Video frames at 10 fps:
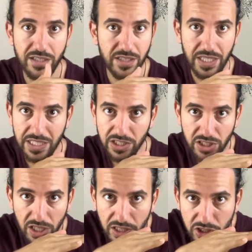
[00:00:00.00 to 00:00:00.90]
is
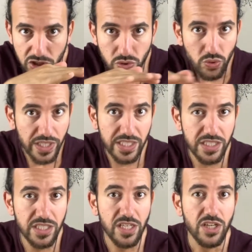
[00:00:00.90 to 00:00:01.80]
a
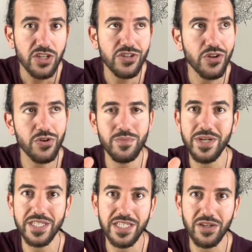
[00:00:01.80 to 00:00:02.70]
strict, no
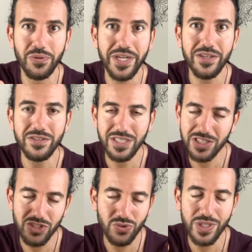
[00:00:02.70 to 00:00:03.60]
mucking around. It's
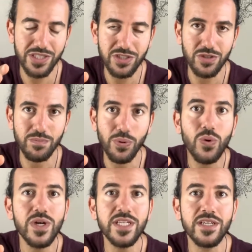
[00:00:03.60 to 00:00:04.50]
straight to the
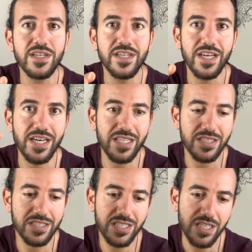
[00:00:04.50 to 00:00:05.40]
point, and
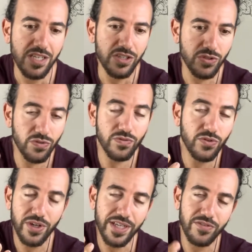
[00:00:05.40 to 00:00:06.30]
you've
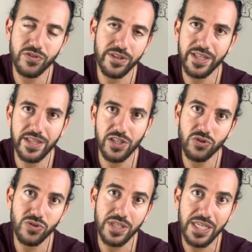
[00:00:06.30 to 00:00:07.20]
got everything that you
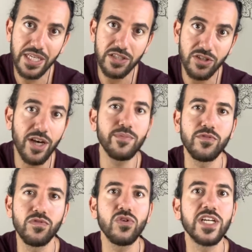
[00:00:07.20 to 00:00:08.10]
need type of
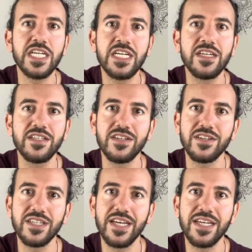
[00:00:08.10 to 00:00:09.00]
week.
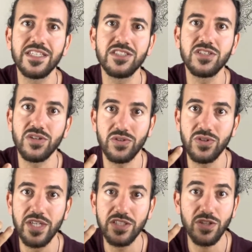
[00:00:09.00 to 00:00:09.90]
Okay, so
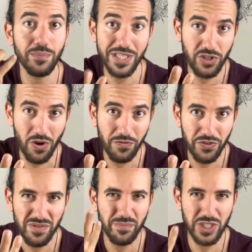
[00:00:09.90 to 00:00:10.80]
be
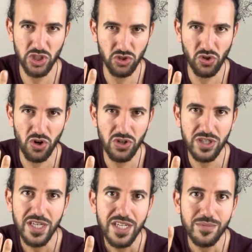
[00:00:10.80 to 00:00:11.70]
confident, be strong,
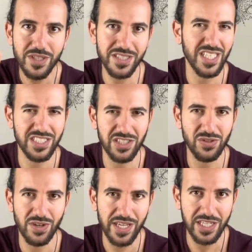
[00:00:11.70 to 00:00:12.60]
because that's the sort
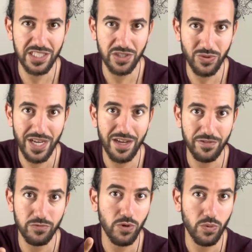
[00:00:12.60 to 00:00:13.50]
of energy we have and
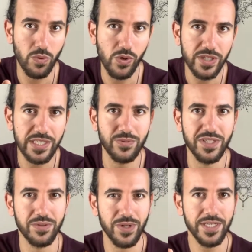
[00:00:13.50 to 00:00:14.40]
what we're working
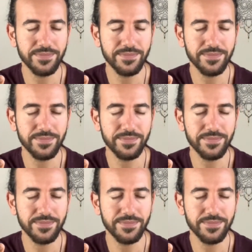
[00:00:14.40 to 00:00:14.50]
with, right?